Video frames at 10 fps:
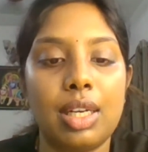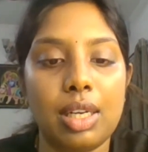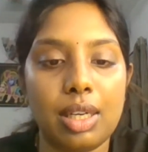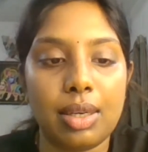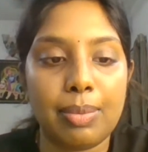
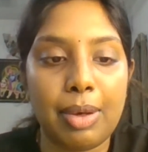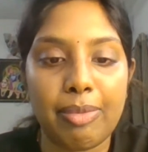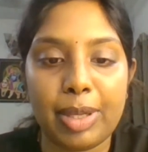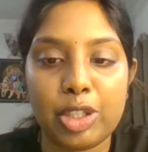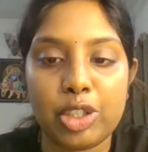
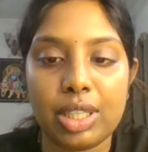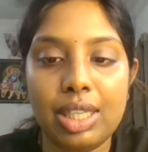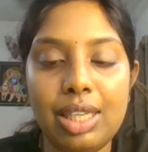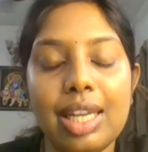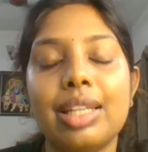I've
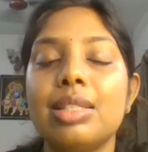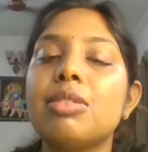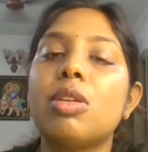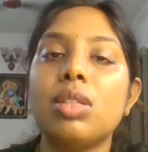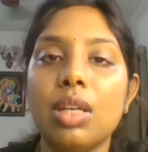mentioned it. And this
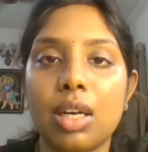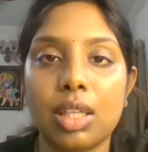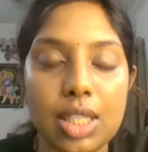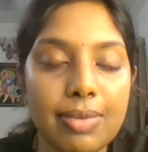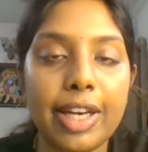is also a
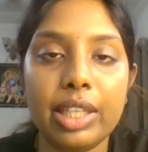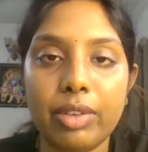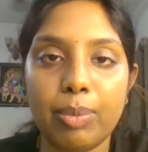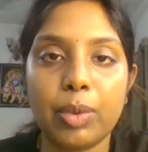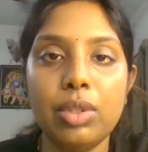conservative
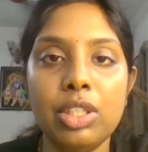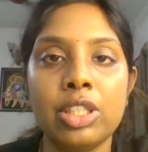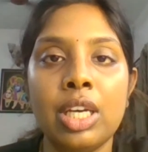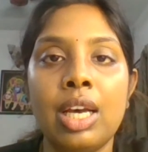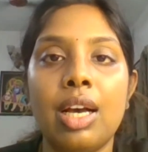
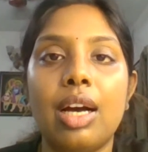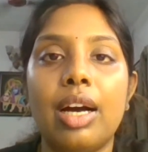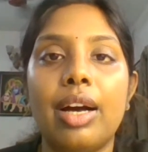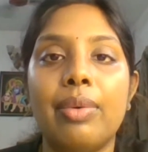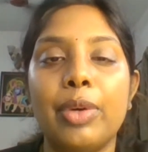approach.
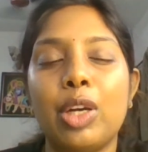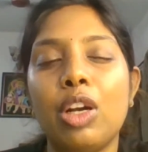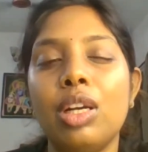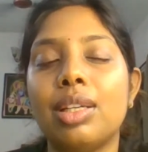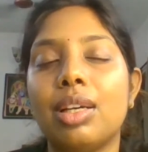We are
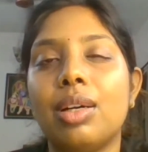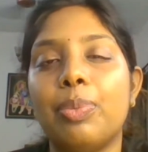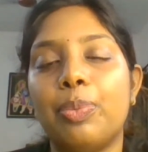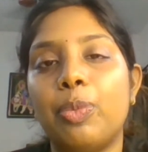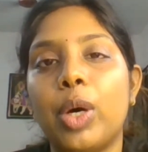
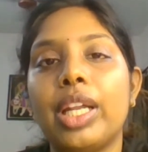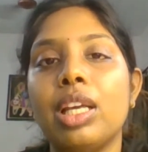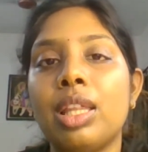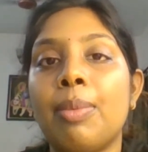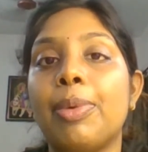not
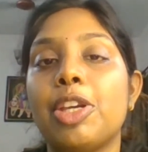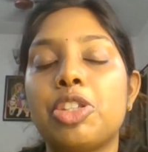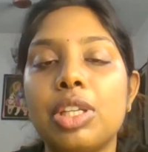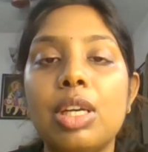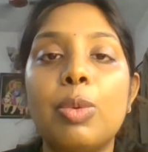worrying the
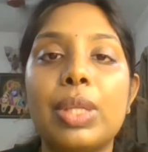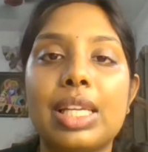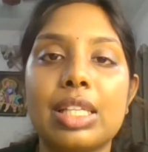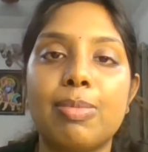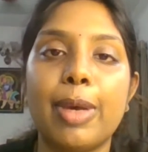patient with
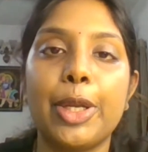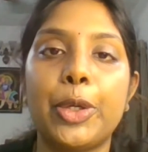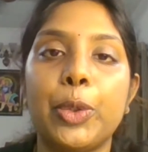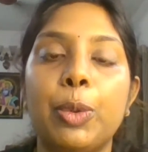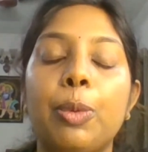respect
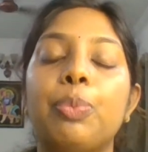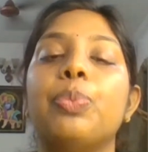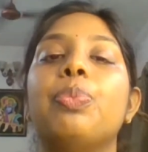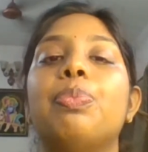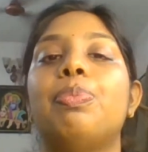to
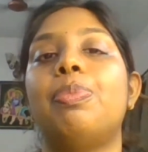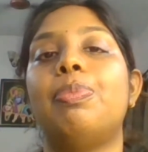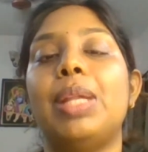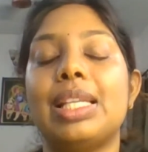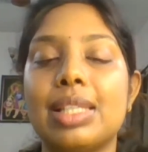
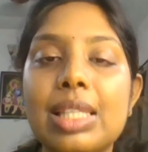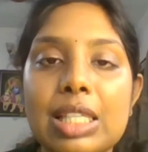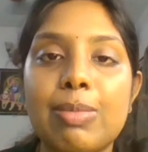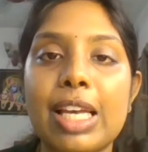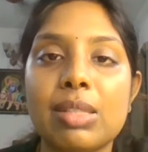placing the
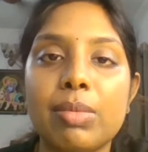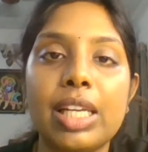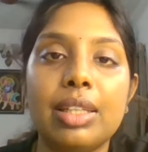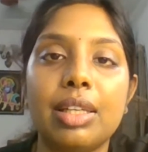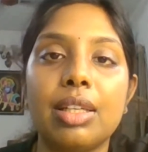space
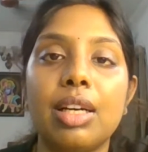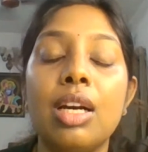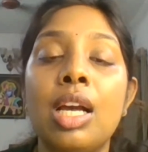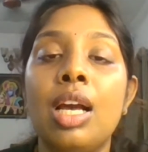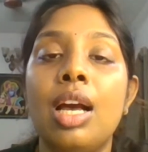maintainer
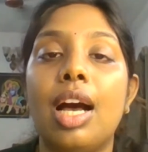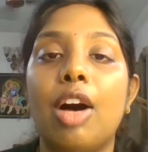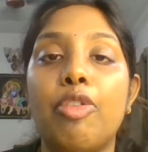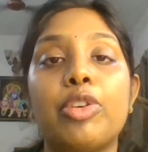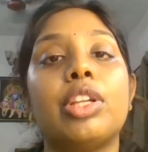
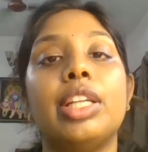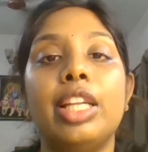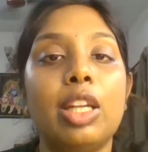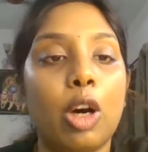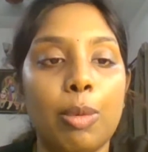for a
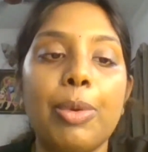really